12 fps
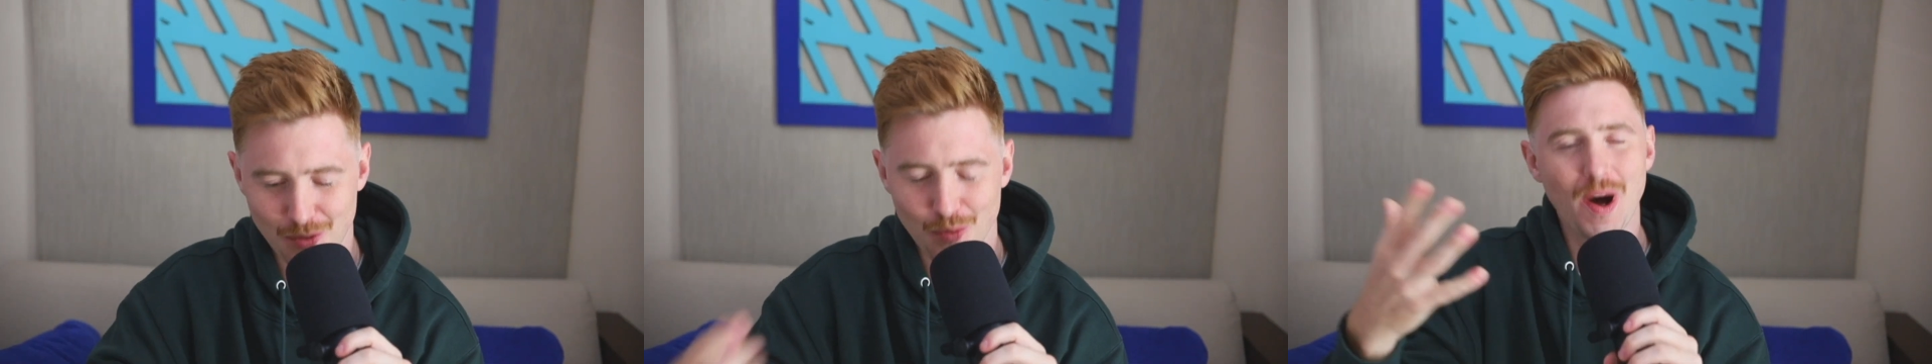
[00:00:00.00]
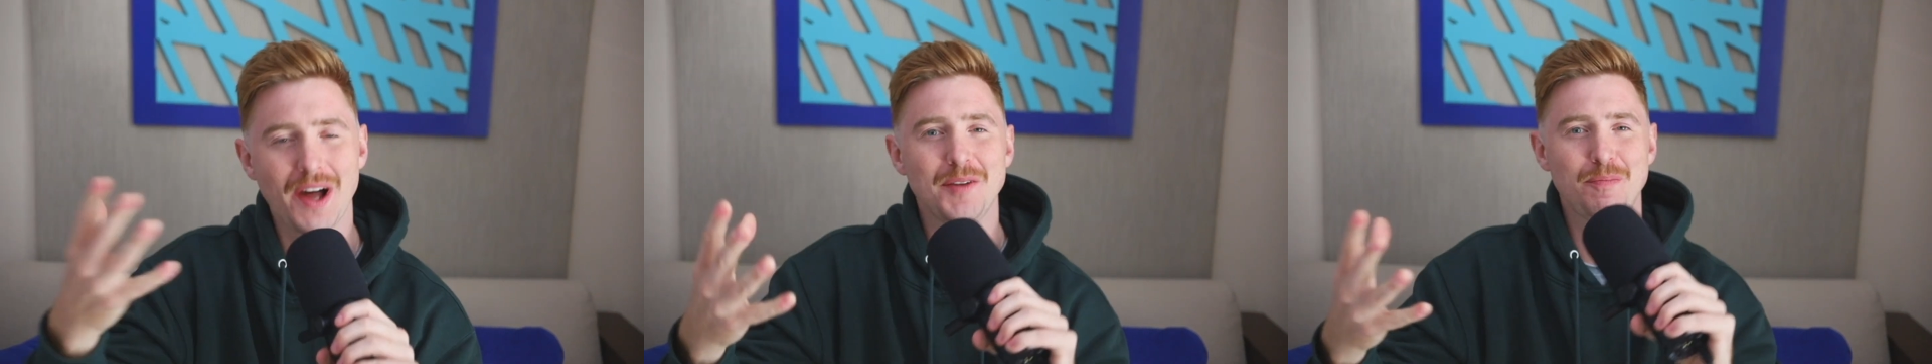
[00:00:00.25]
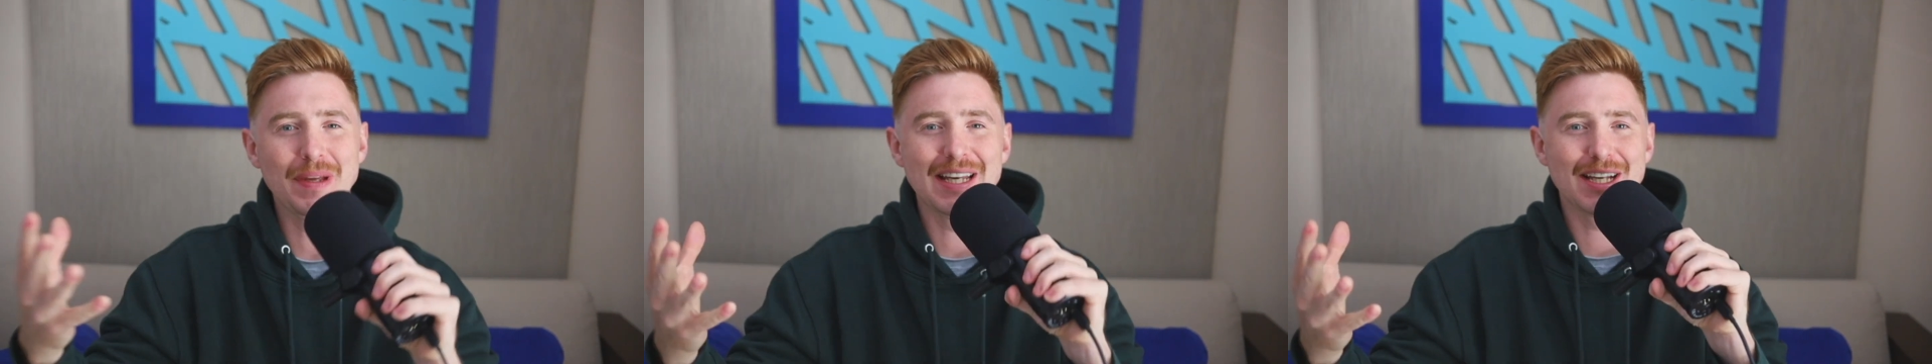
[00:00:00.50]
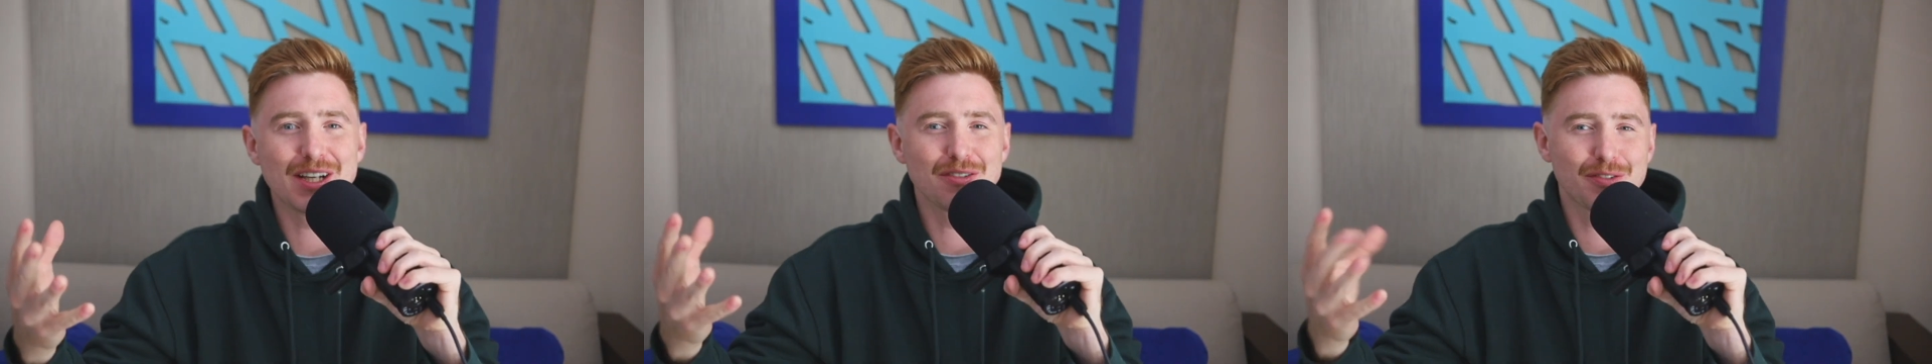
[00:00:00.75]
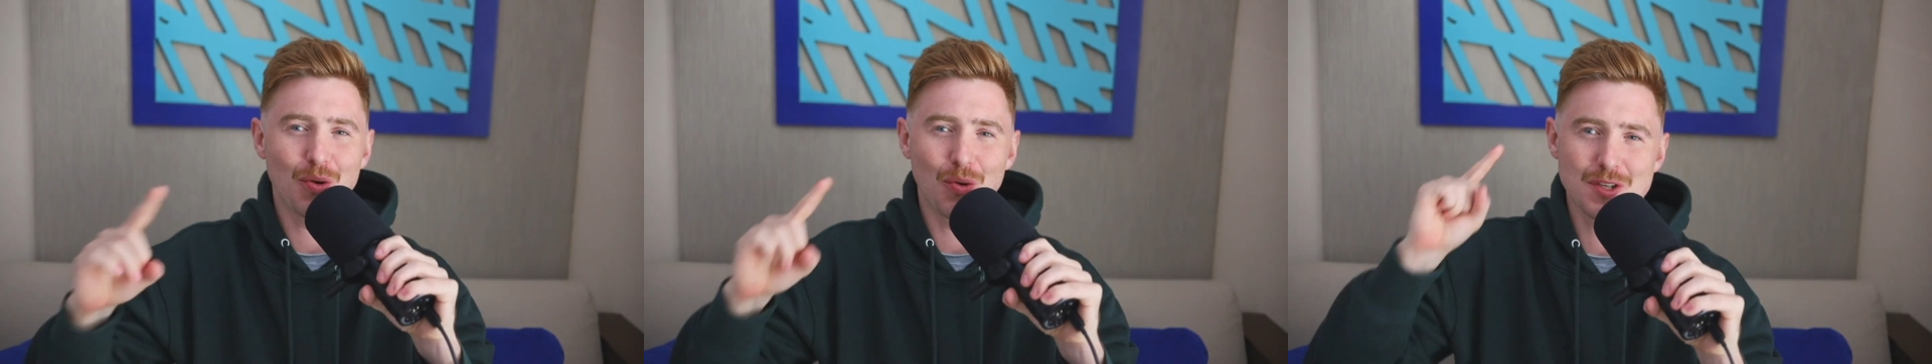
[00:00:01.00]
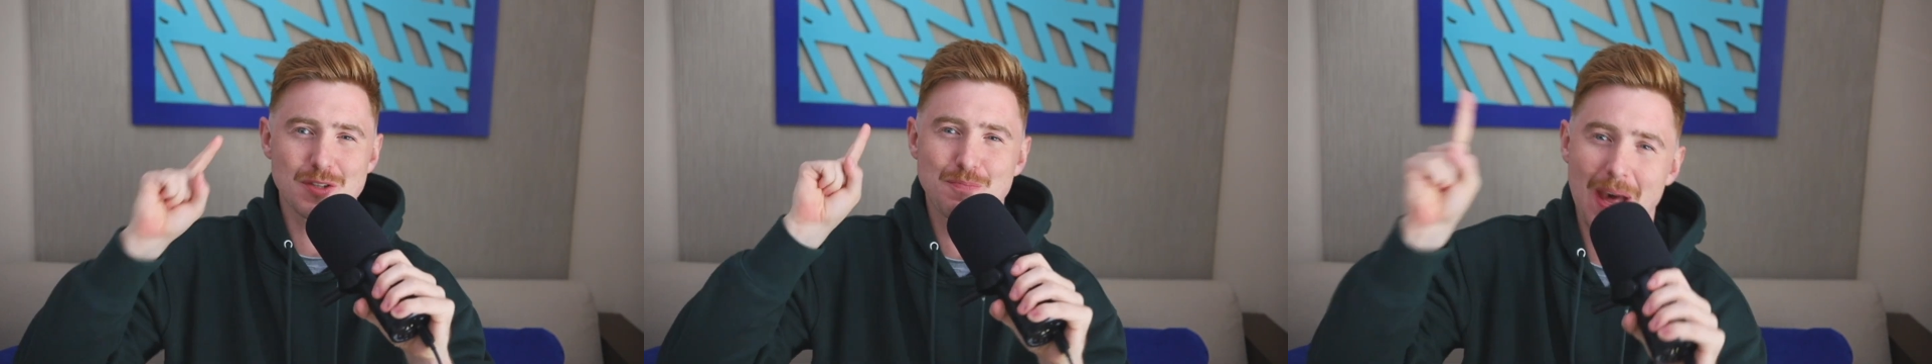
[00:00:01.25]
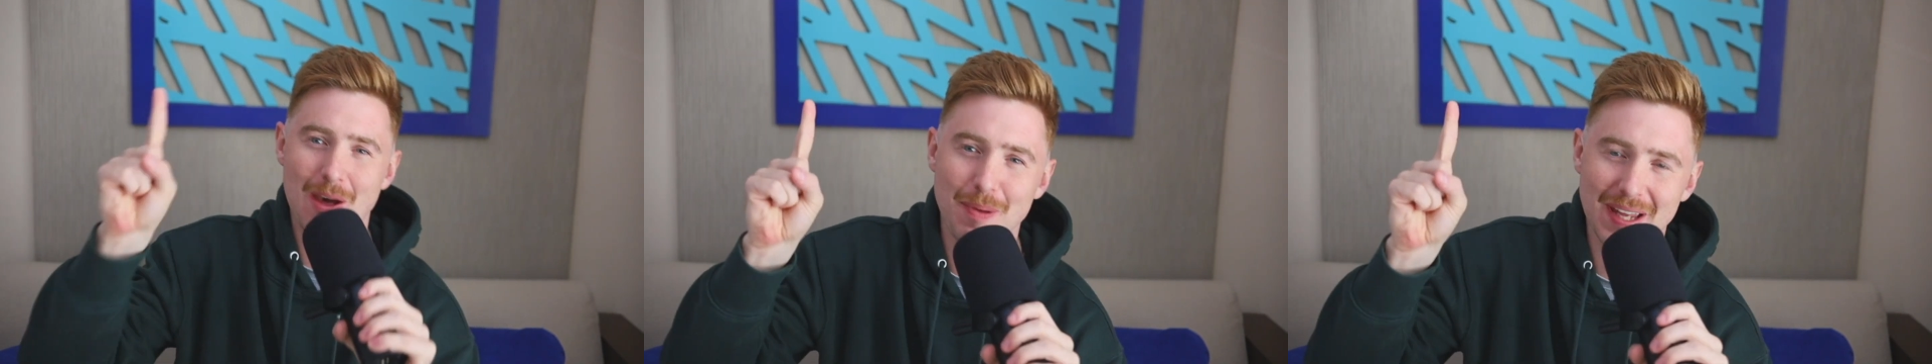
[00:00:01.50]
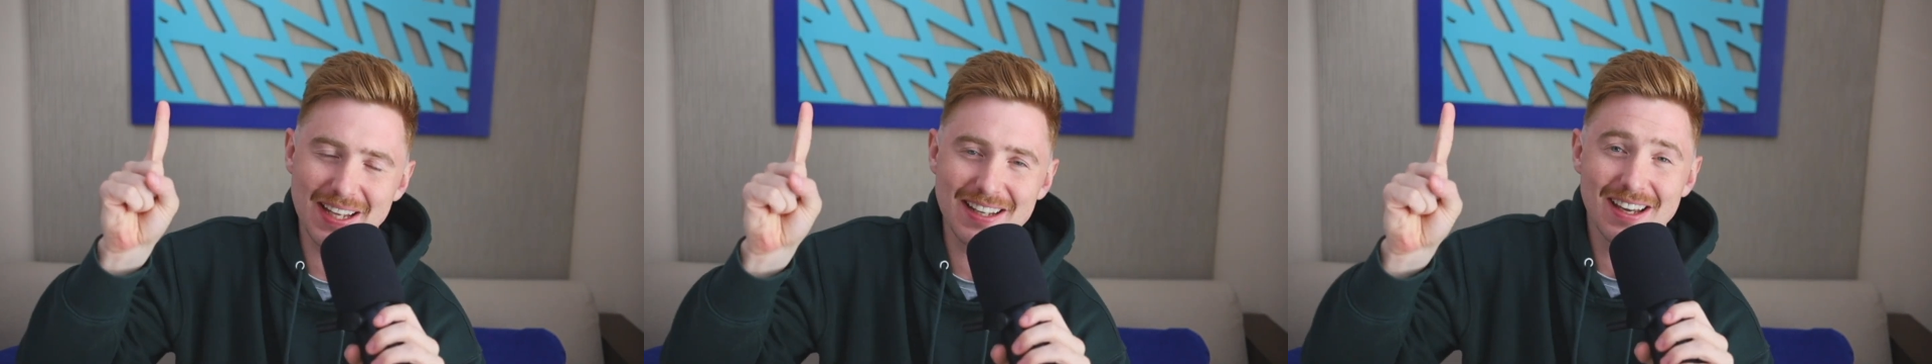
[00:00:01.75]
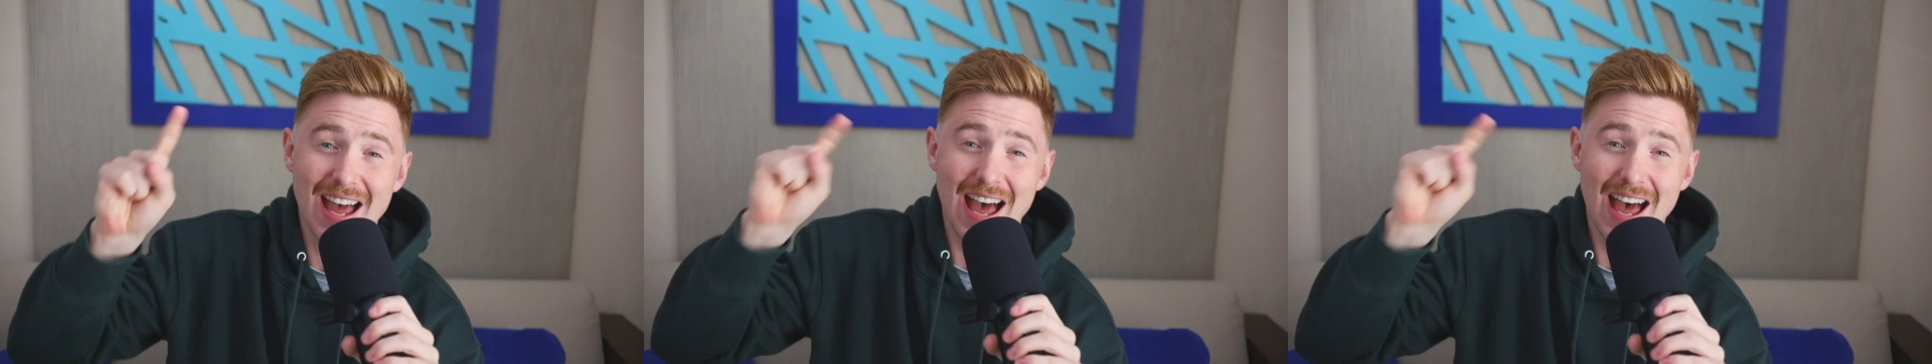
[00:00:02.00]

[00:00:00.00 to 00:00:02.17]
One being, of course, Pepe,